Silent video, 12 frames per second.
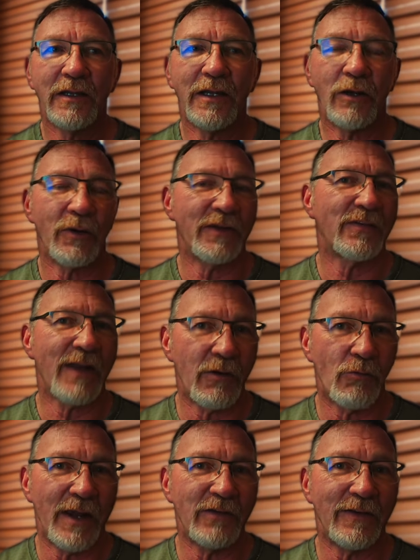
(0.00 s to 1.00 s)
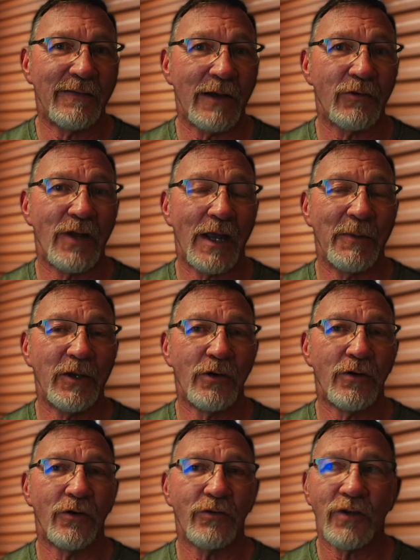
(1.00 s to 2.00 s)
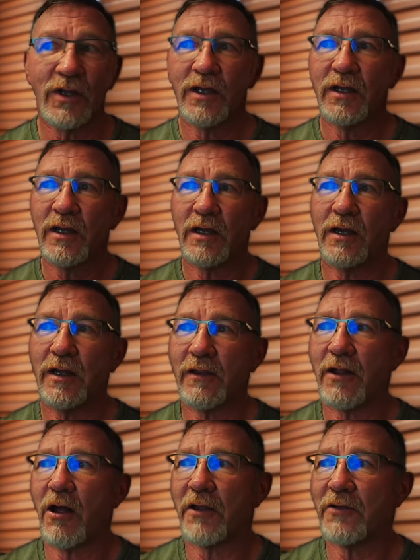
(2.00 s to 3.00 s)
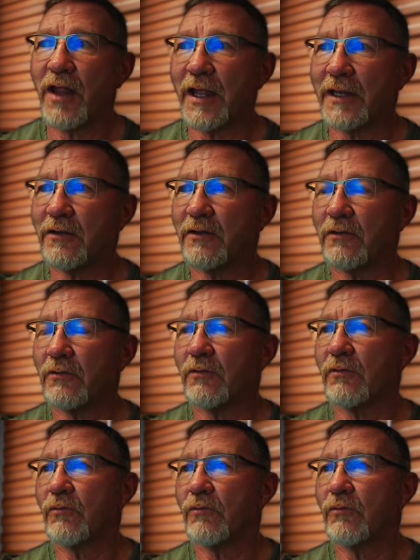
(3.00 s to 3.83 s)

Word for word: you know, instead of wasting their time and yours, uh, online uh,